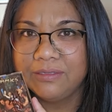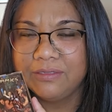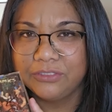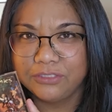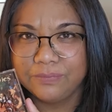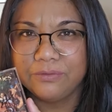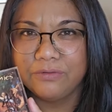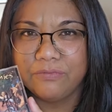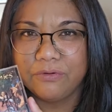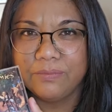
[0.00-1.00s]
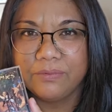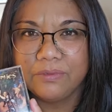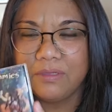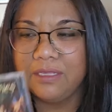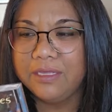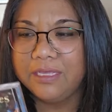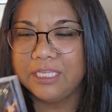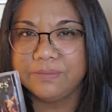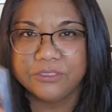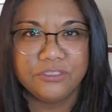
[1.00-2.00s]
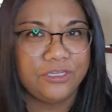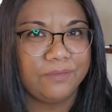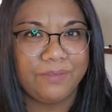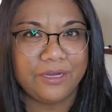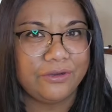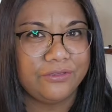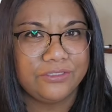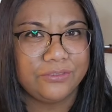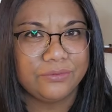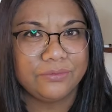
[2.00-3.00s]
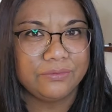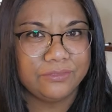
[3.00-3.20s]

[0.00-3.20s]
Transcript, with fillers: super affordable, especially compared to